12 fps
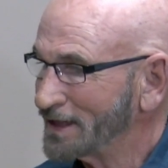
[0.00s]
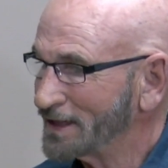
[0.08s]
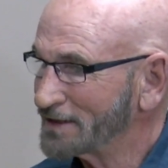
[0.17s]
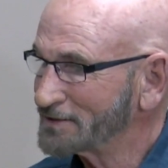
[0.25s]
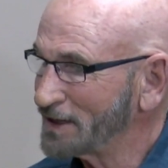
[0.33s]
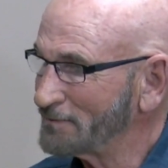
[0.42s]

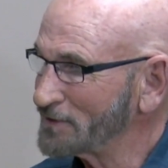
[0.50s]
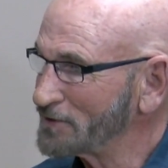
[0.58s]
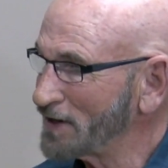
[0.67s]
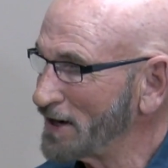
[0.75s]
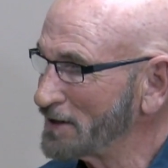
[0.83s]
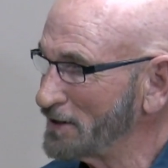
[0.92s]
something to
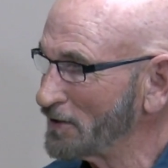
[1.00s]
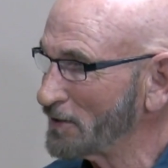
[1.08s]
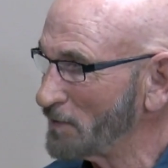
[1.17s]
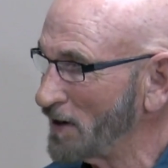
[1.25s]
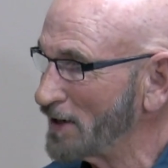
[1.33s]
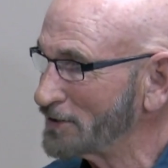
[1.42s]
try to kill the
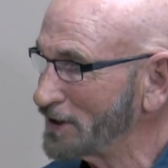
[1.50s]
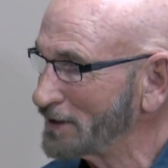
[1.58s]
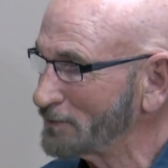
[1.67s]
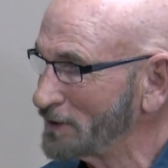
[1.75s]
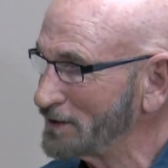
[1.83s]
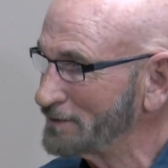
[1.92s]
project,
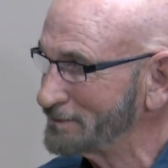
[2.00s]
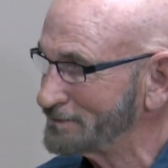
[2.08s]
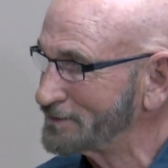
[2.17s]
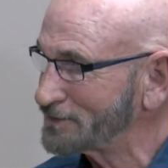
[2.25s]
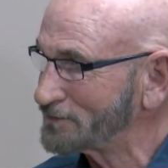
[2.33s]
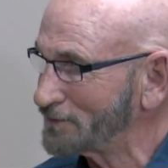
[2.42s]
we
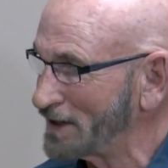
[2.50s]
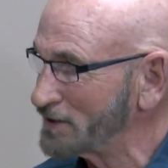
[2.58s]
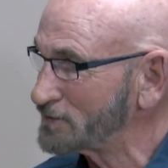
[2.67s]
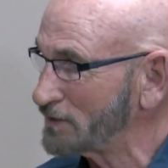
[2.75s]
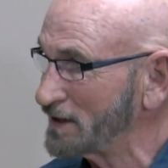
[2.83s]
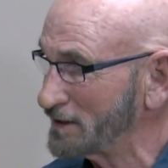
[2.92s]
try to
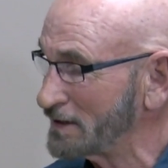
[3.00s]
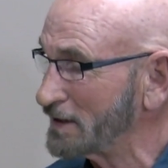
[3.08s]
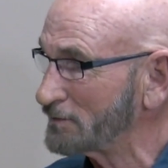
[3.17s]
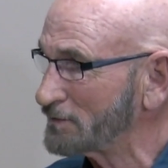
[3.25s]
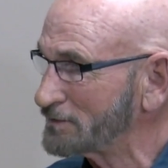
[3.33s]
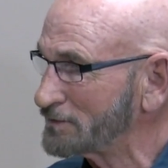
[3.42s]
straighten
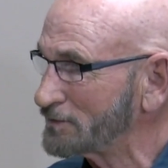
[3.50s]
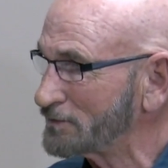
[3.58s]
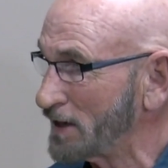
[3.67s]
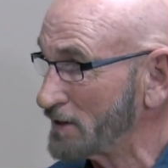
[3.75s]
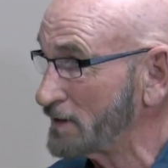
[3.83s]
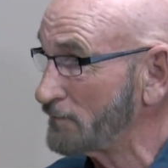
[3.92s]
the
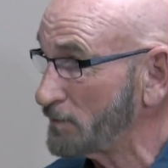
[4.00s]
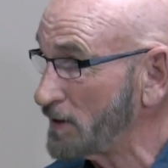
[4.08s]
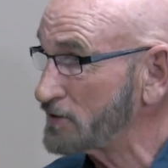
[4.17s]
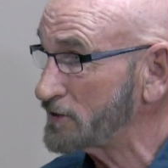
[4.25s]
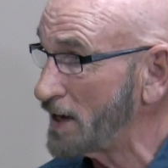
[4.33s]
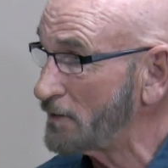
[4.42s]
correct
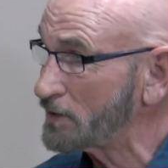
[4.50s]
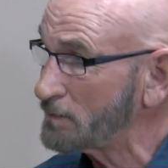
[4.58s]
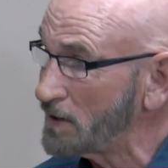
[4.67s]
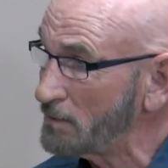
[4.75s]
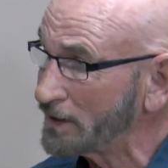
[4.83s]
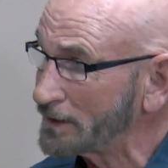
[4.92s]
information out with the
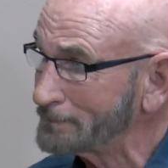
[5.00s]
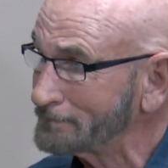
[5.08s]
public.